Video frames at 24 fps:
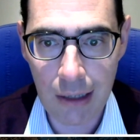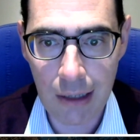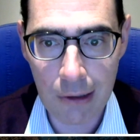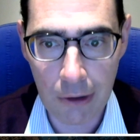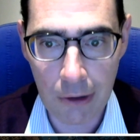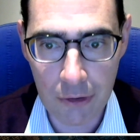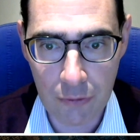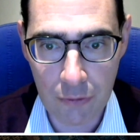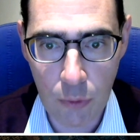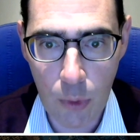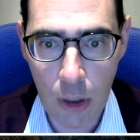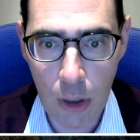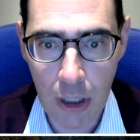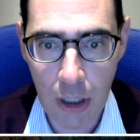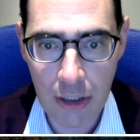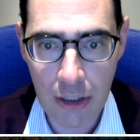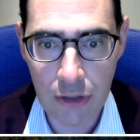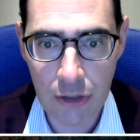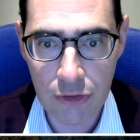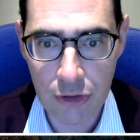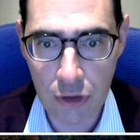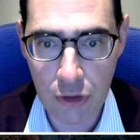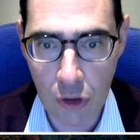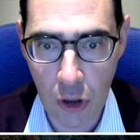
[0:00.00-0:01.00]
lot of
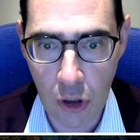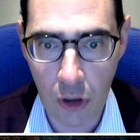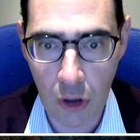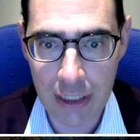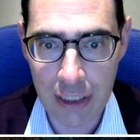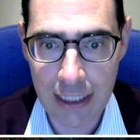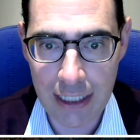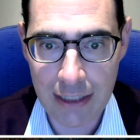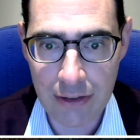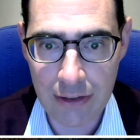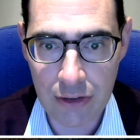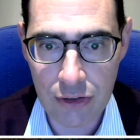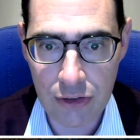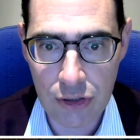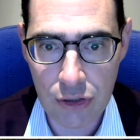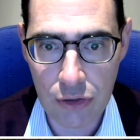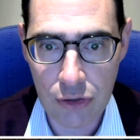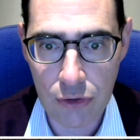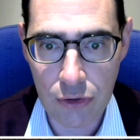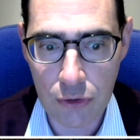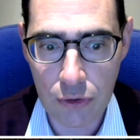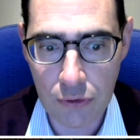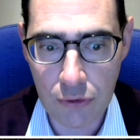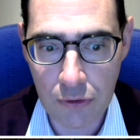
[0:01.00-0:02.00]
work has gone
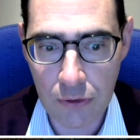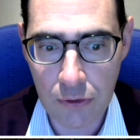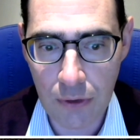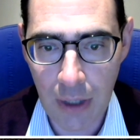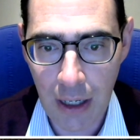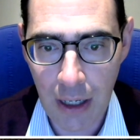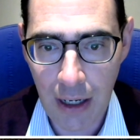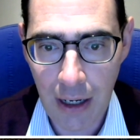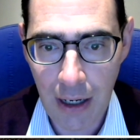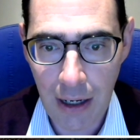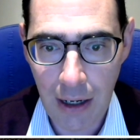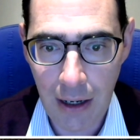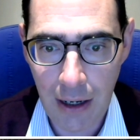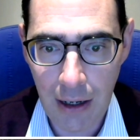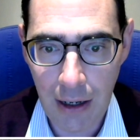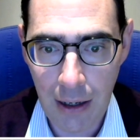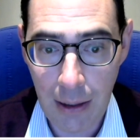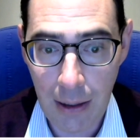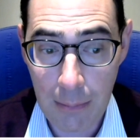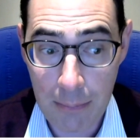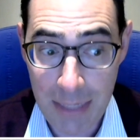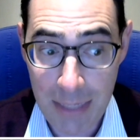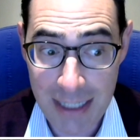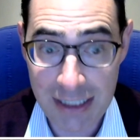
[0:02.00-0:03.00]
into
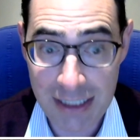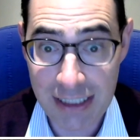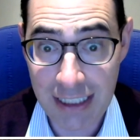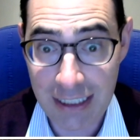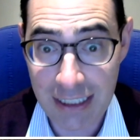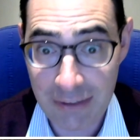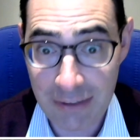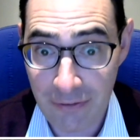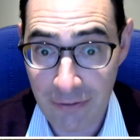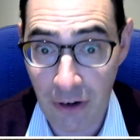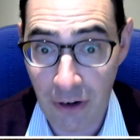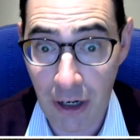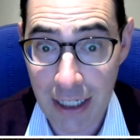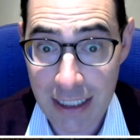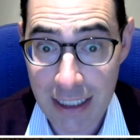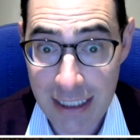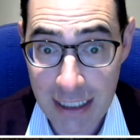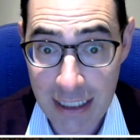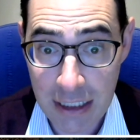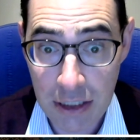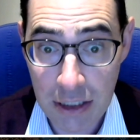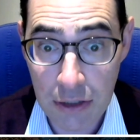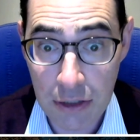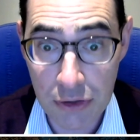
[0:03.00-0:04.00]
basically
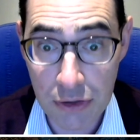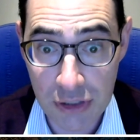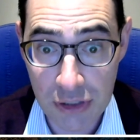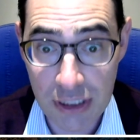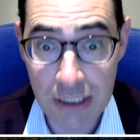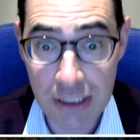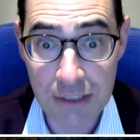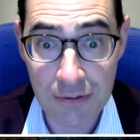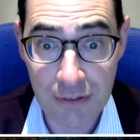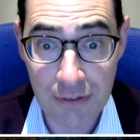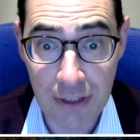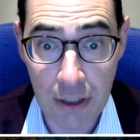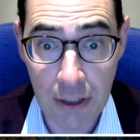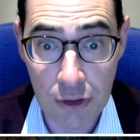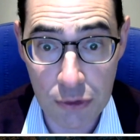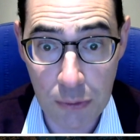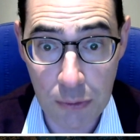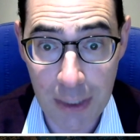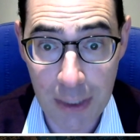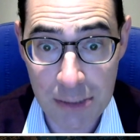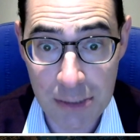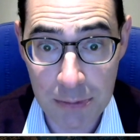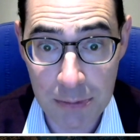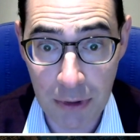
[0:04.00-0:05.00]
finding uses for those
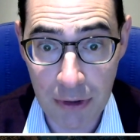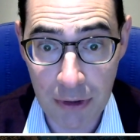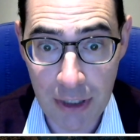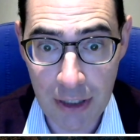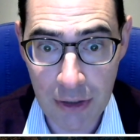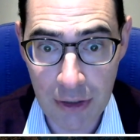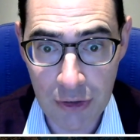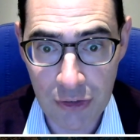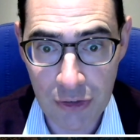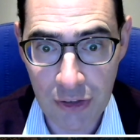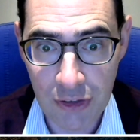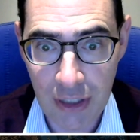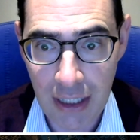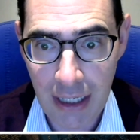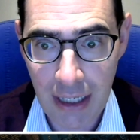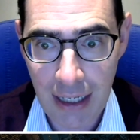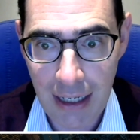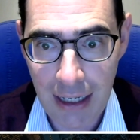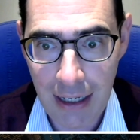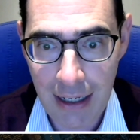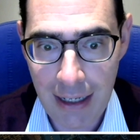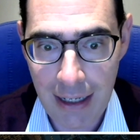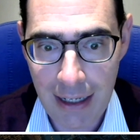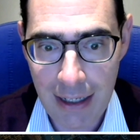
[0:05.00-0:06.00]
waste products,
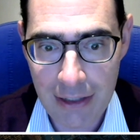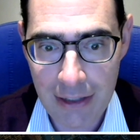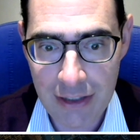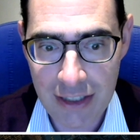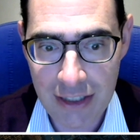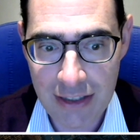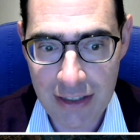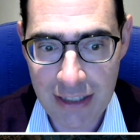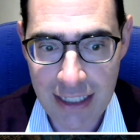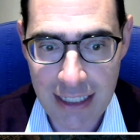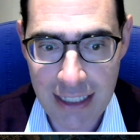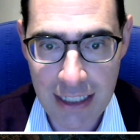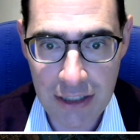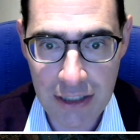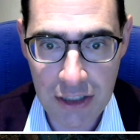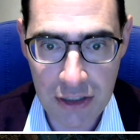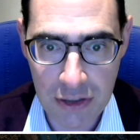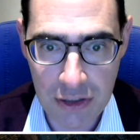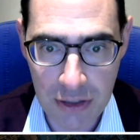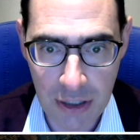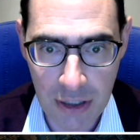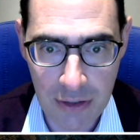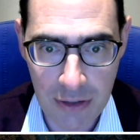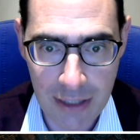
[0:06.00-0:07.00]
and indeed,
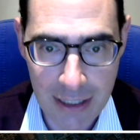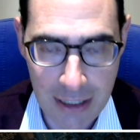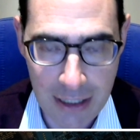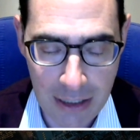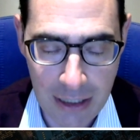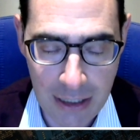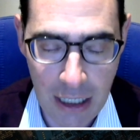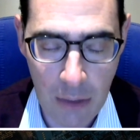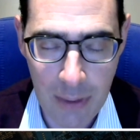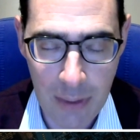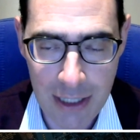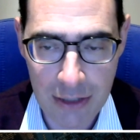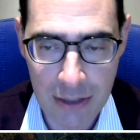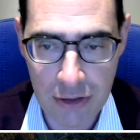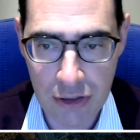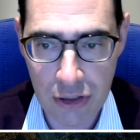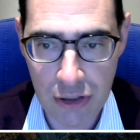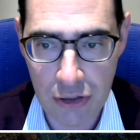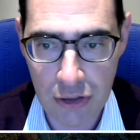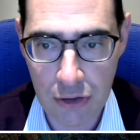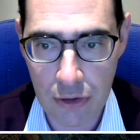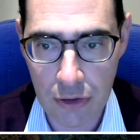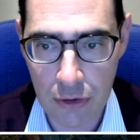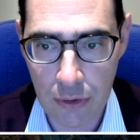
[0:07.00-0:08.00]
you know, they can go
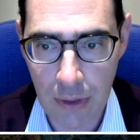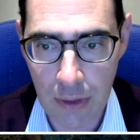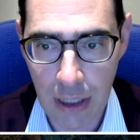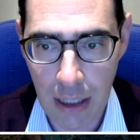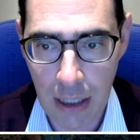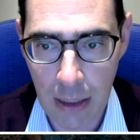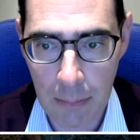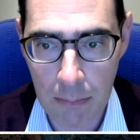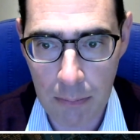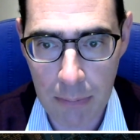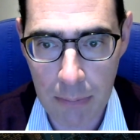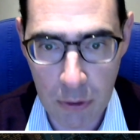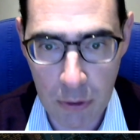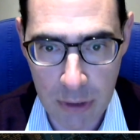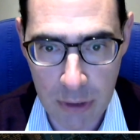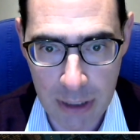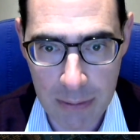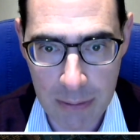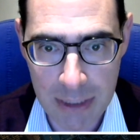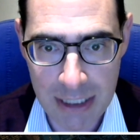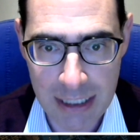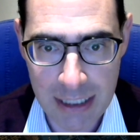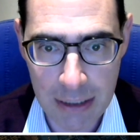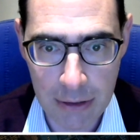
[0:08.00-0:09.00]
into
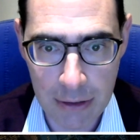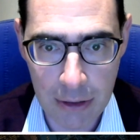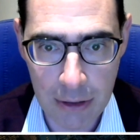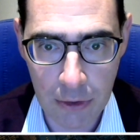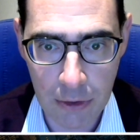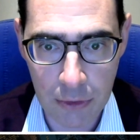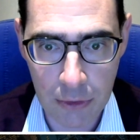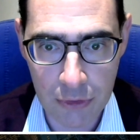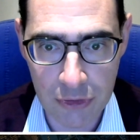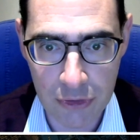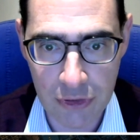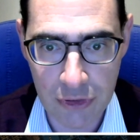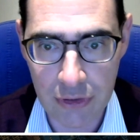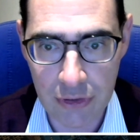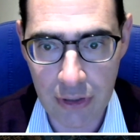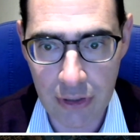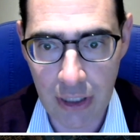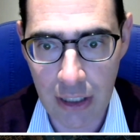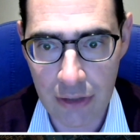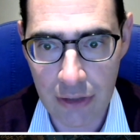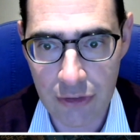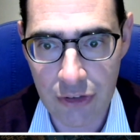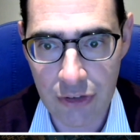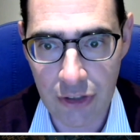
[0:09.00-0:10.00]
building materials
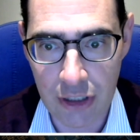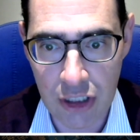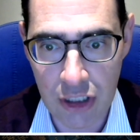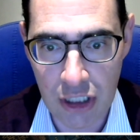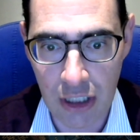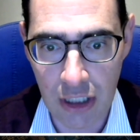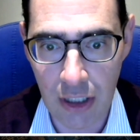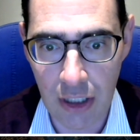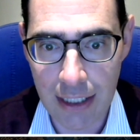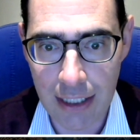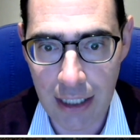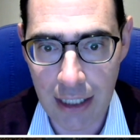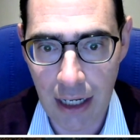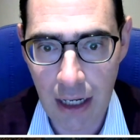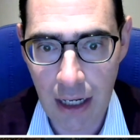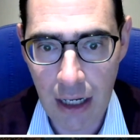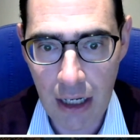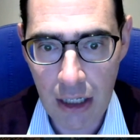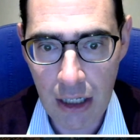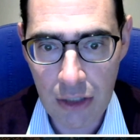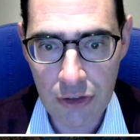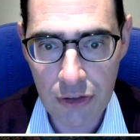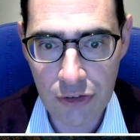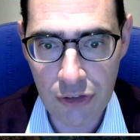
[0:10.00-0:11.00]
and such like.
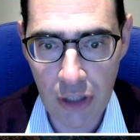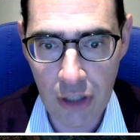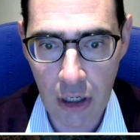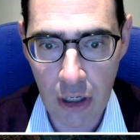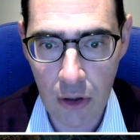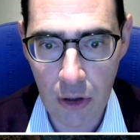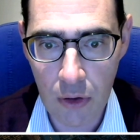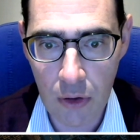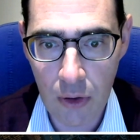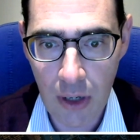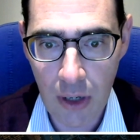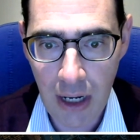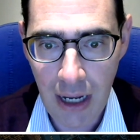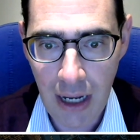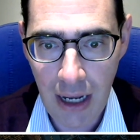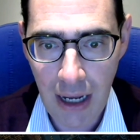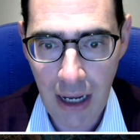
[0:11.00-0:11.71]
So